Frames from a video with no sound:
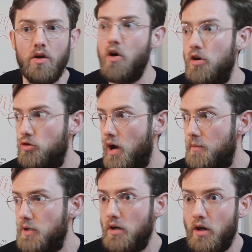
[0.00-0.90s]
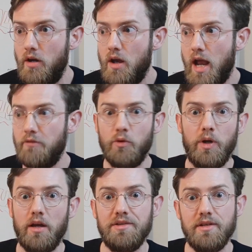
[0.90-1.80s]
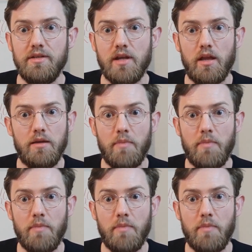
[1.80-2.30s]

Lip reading: oh crap, everyone else is selling.